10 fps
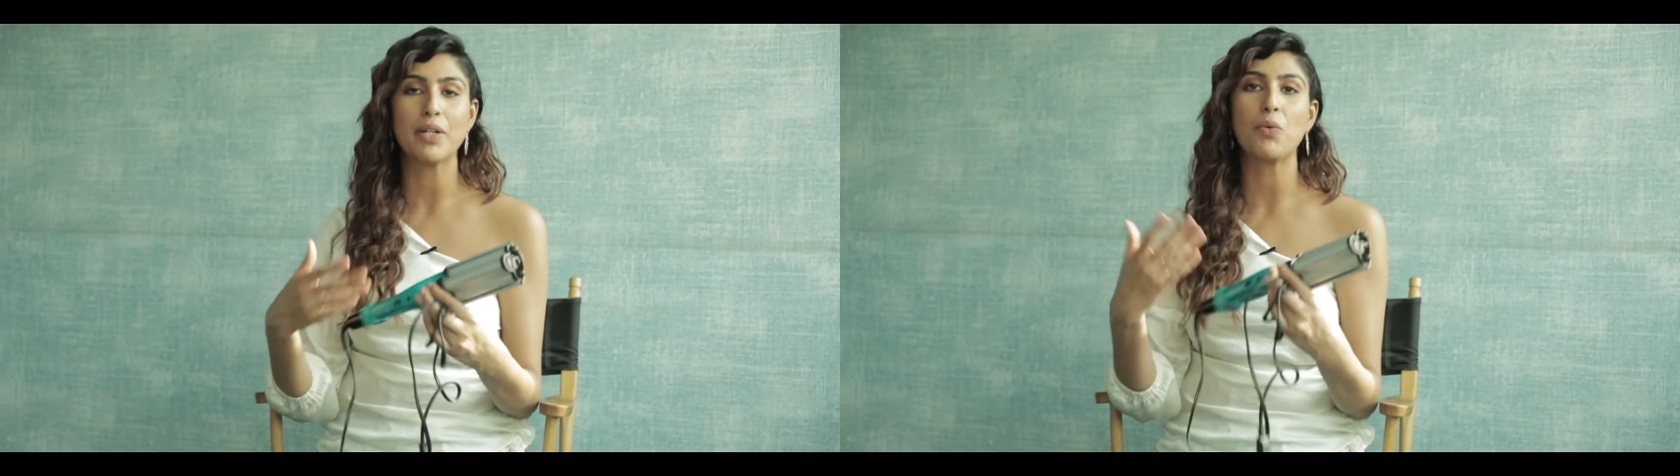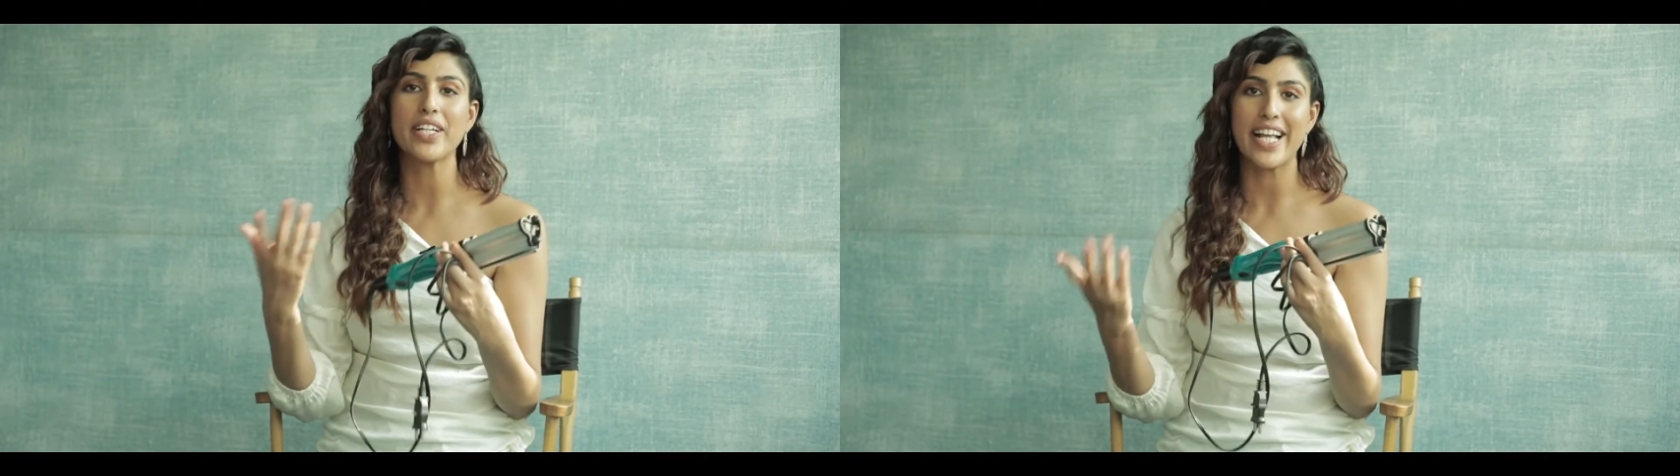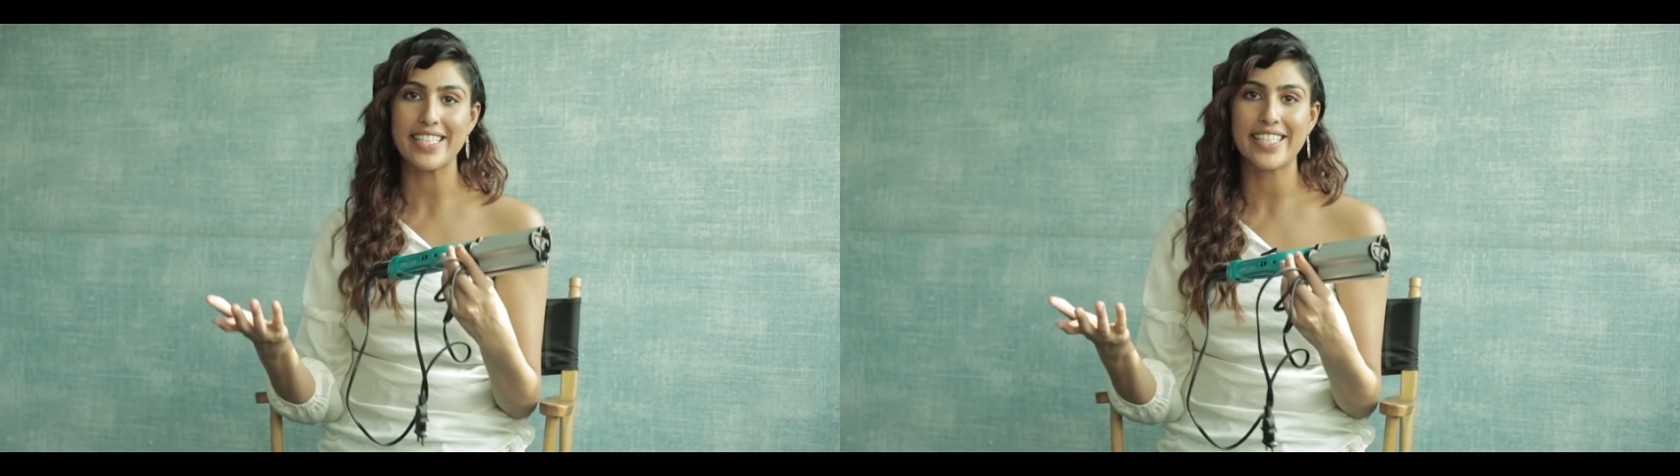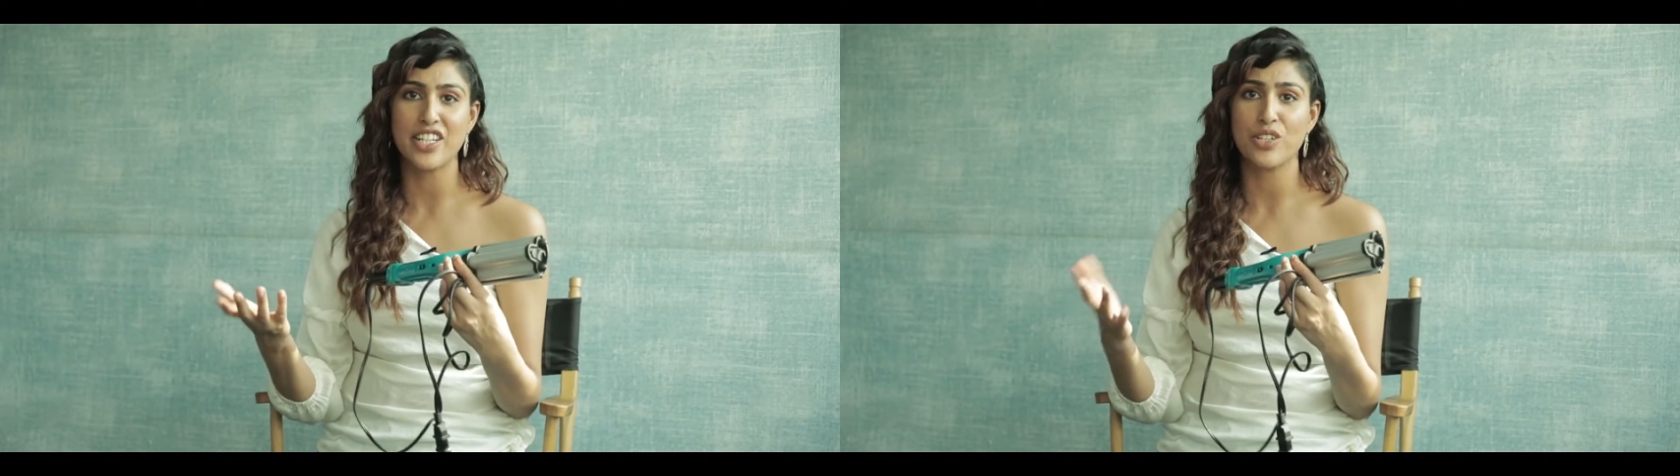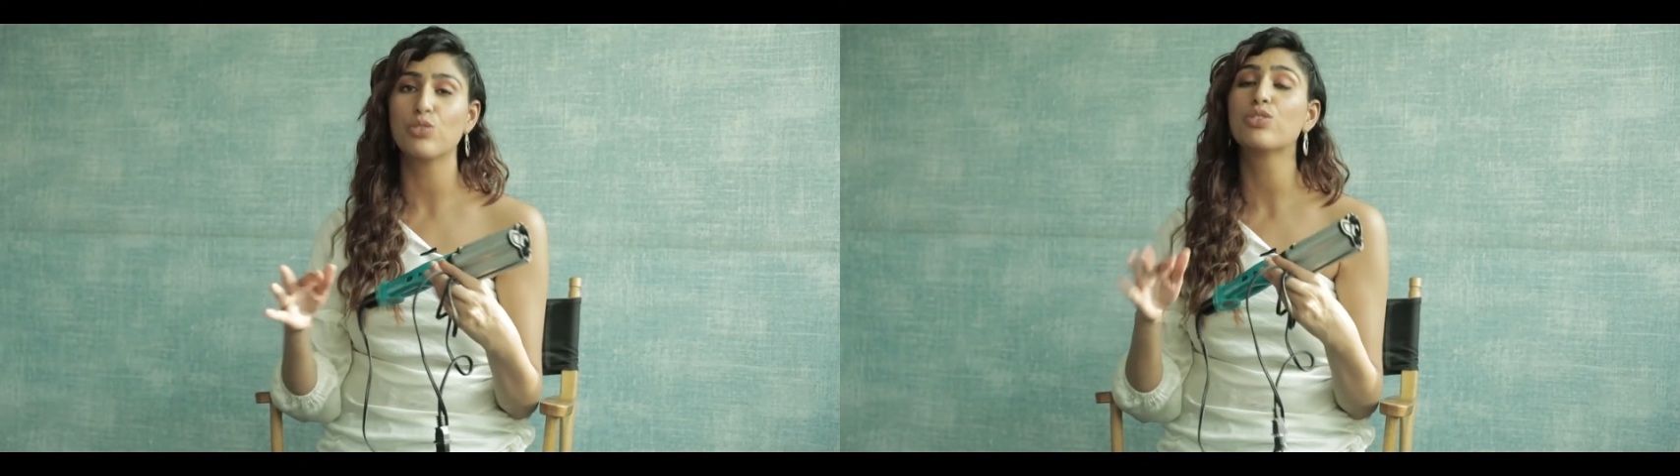but what else can
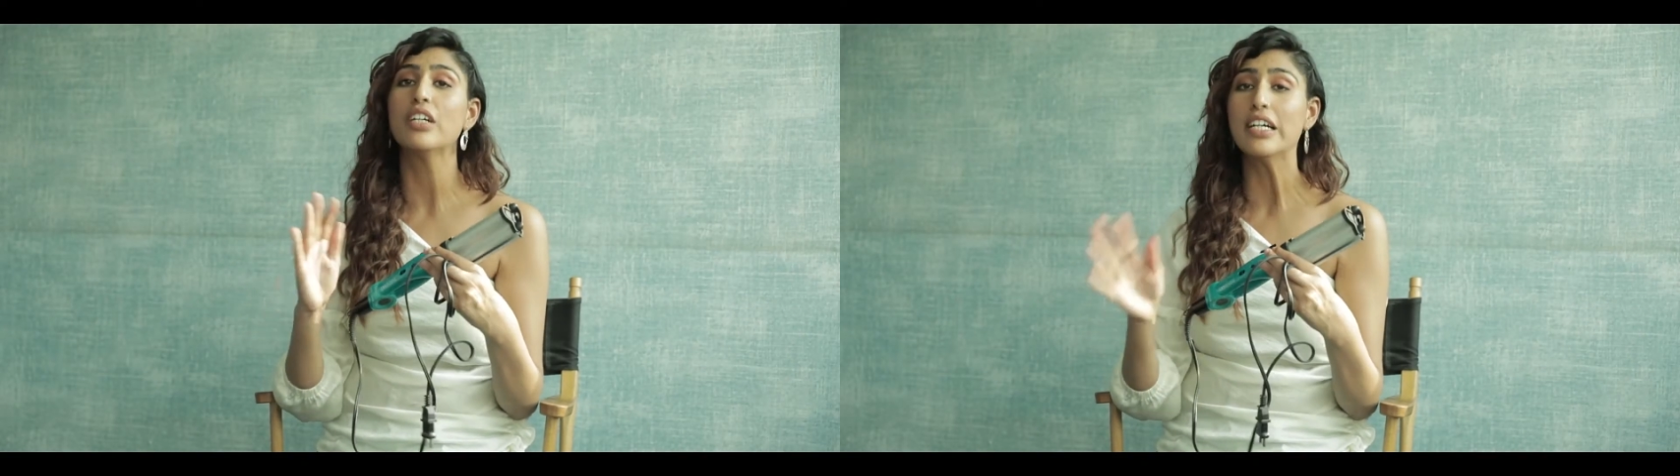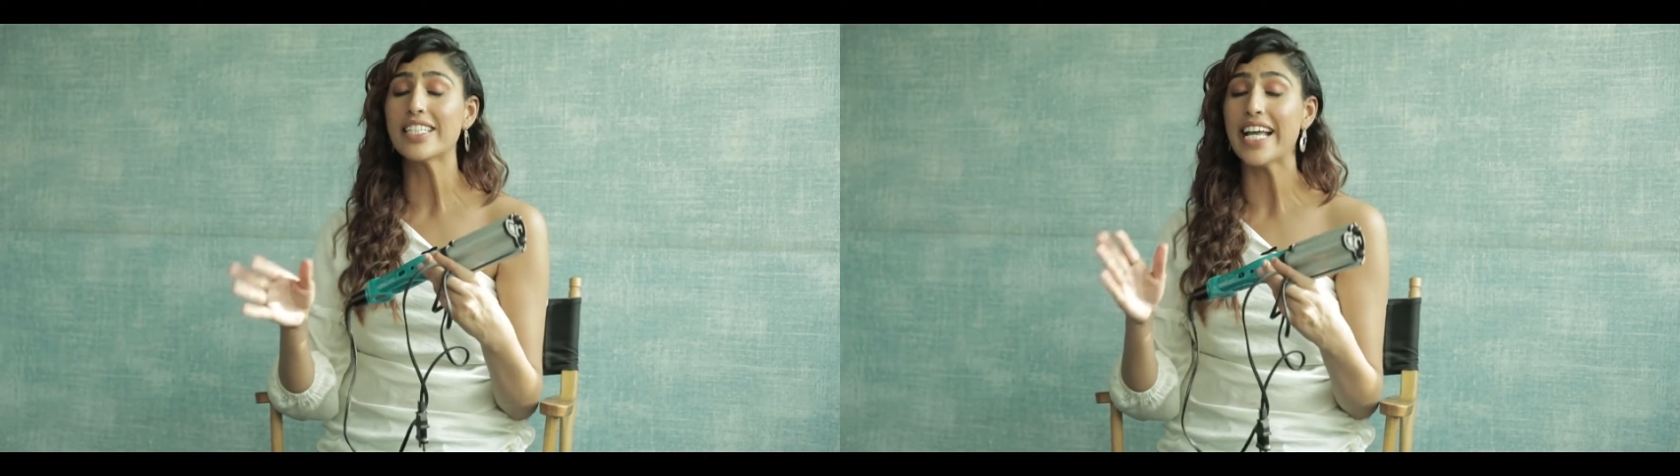you do? Curls,